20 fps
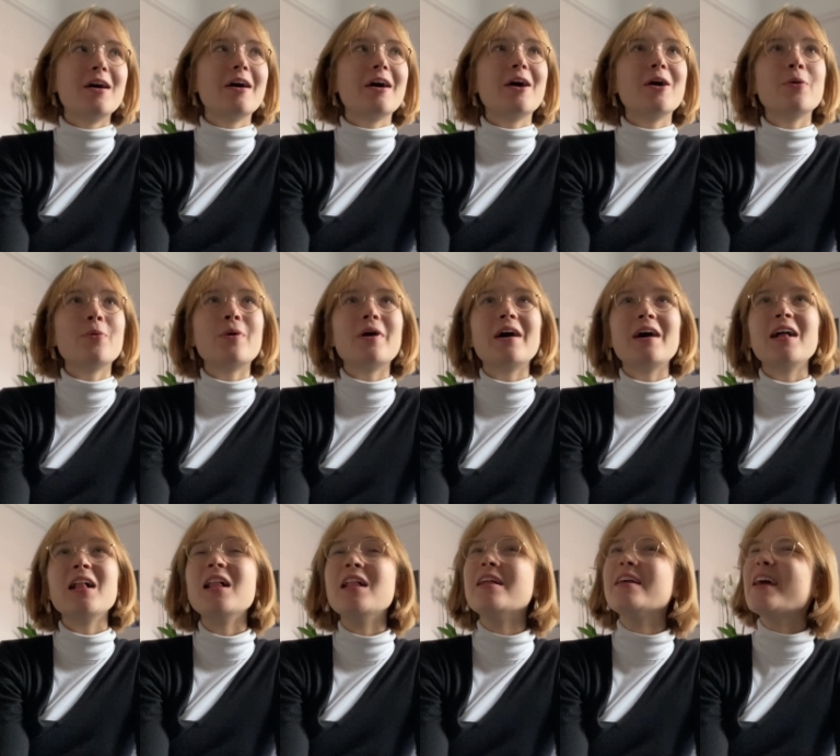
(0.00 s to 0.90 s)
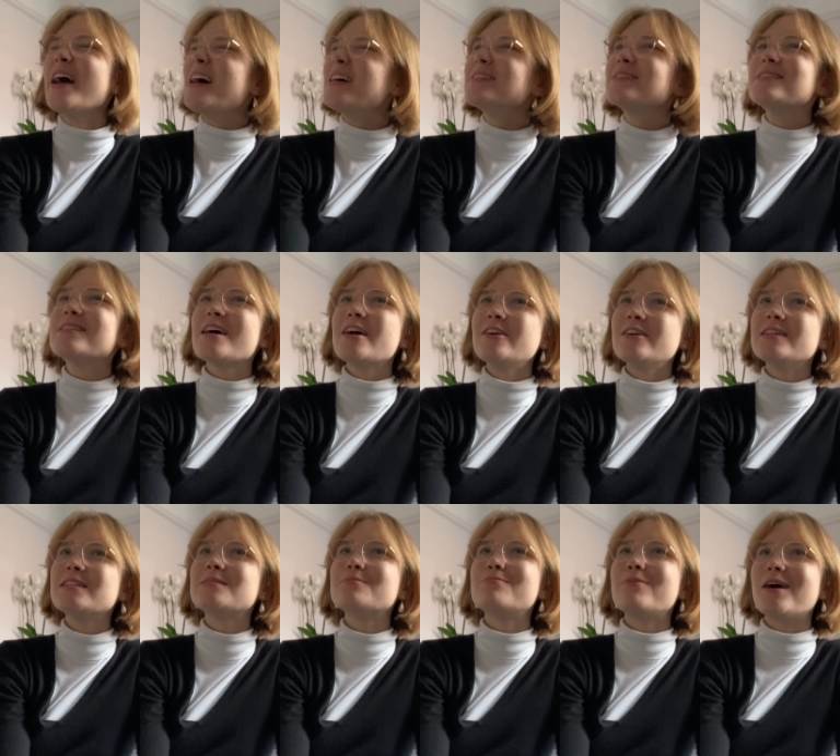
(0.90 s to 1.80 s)
And while yes, there
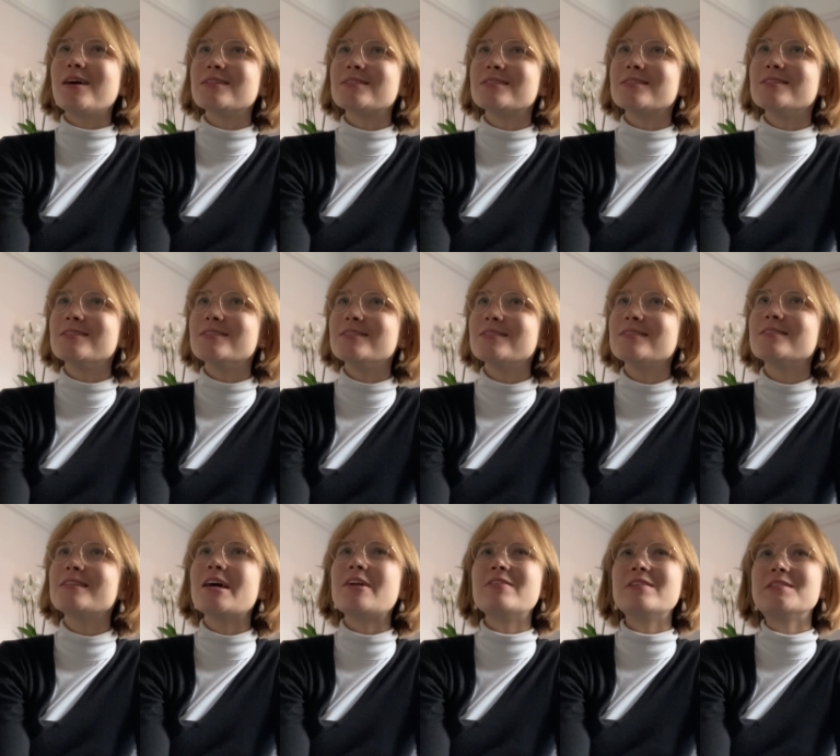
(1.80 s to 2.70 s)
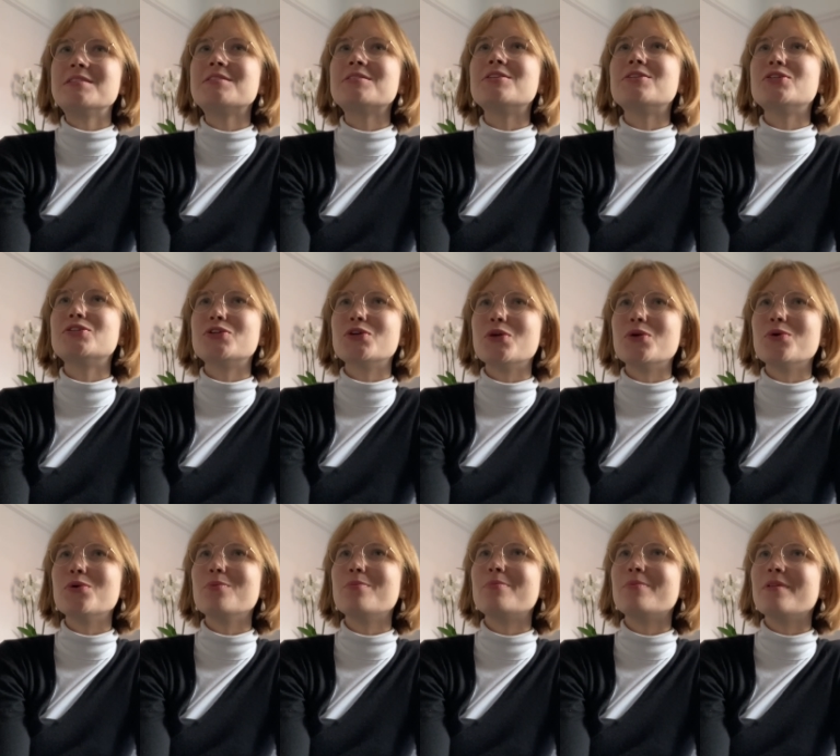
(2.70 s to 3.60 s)
is buses, there is the
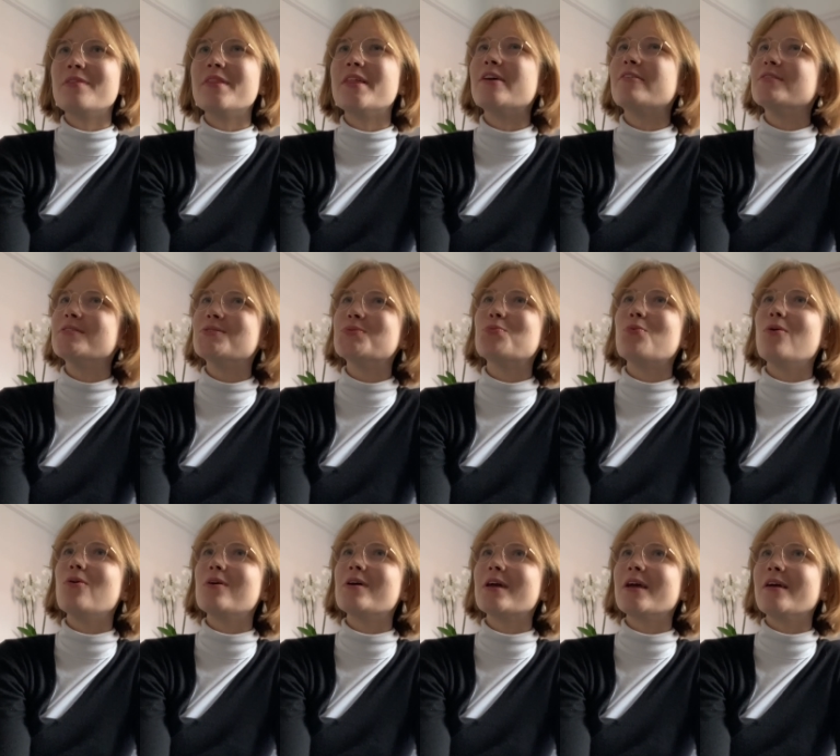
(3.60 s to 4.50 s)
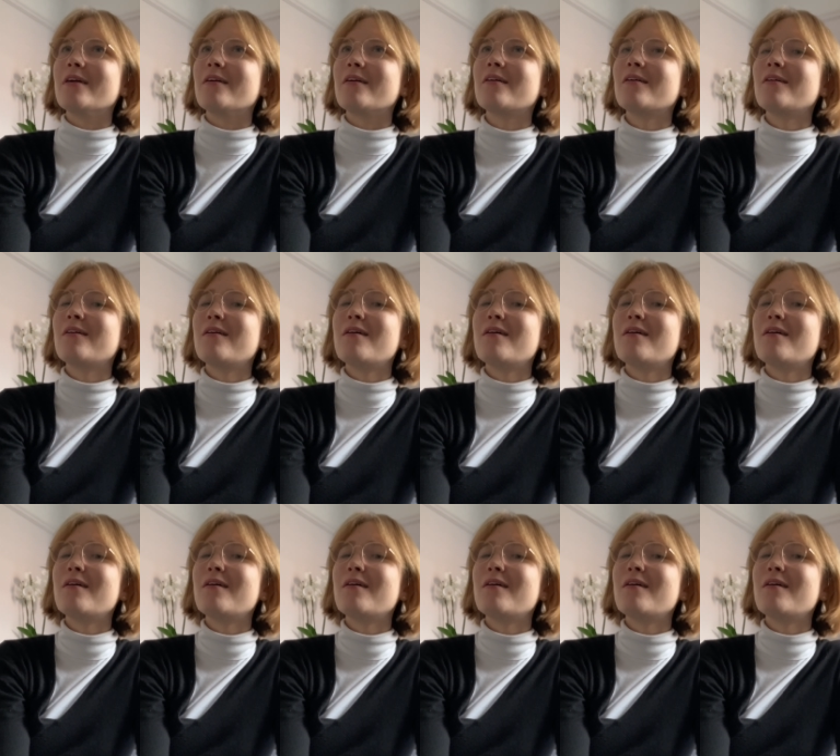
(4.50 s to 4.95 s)
tube and there is walking,